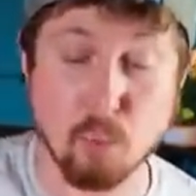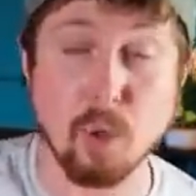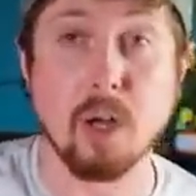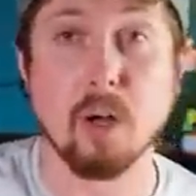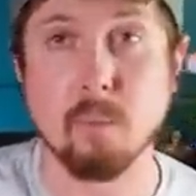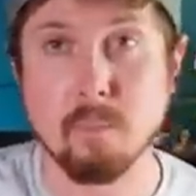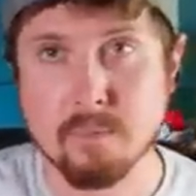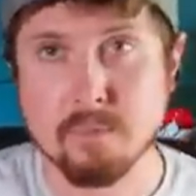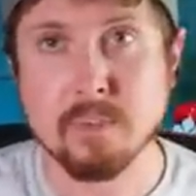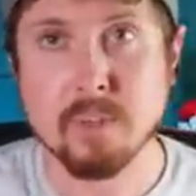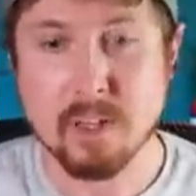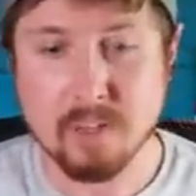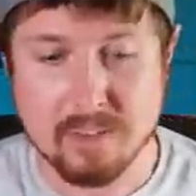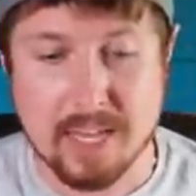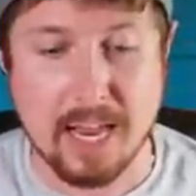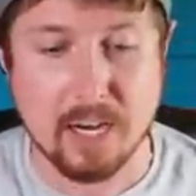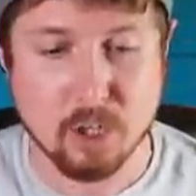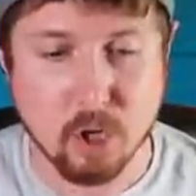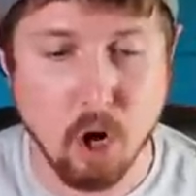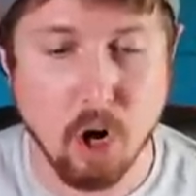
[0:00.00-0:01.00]
Well,
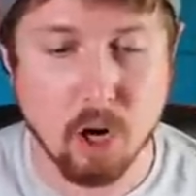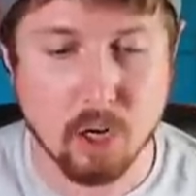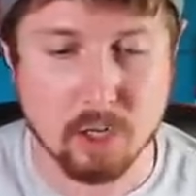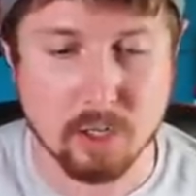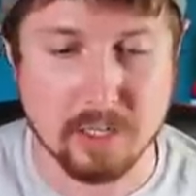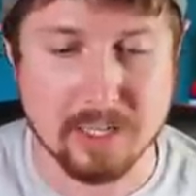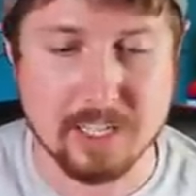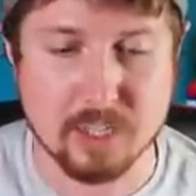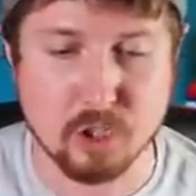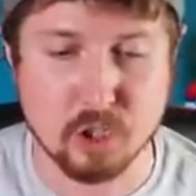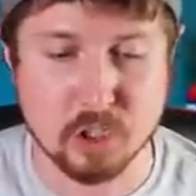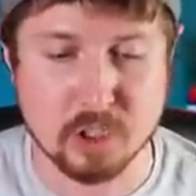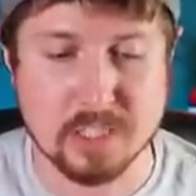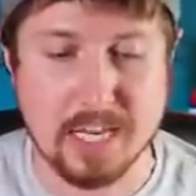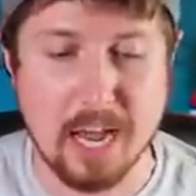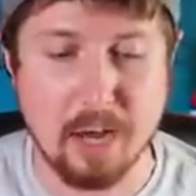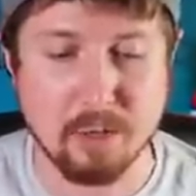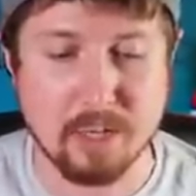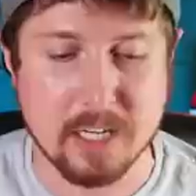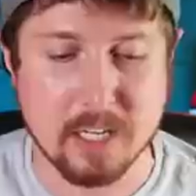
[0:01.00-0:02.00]
that card is just
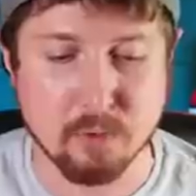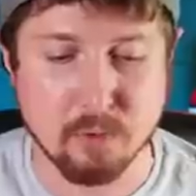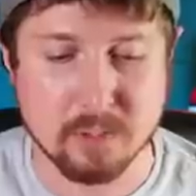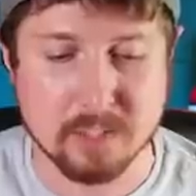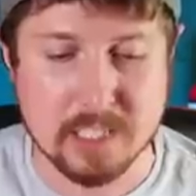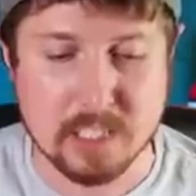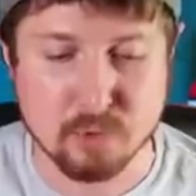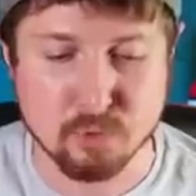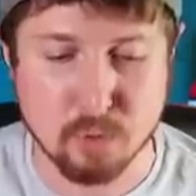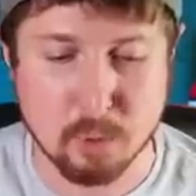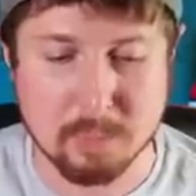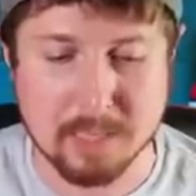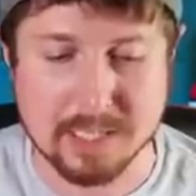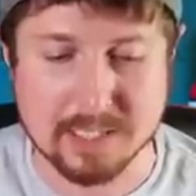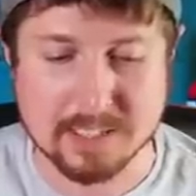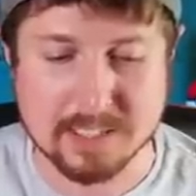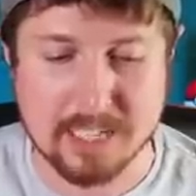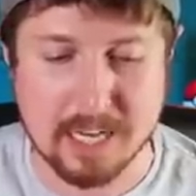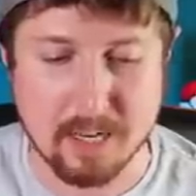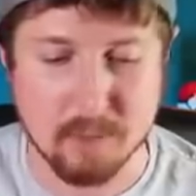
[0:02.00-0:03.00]
now getting released from
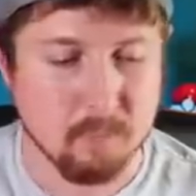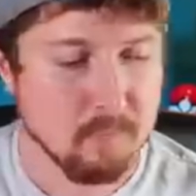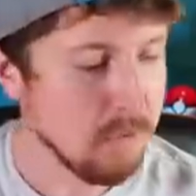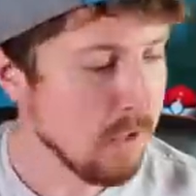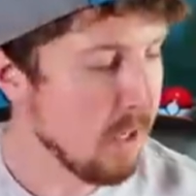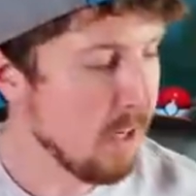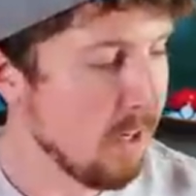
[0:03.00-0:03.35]
that set.